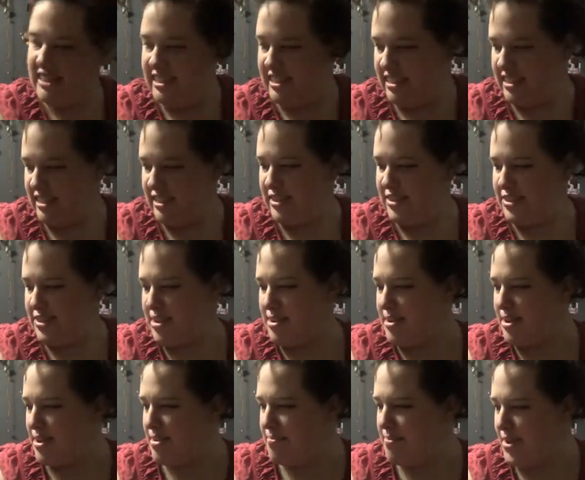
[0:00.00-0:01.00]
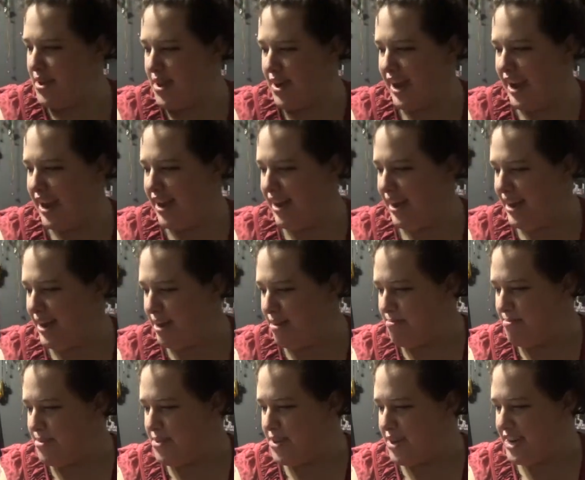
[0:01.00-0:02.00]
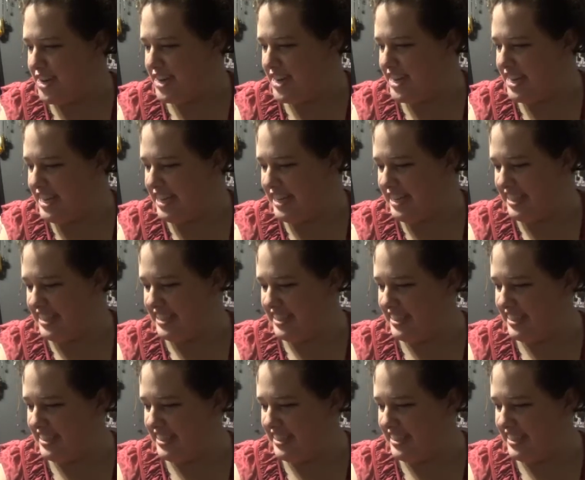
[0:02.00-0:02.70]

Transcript: So I'll show him your cute little plushie.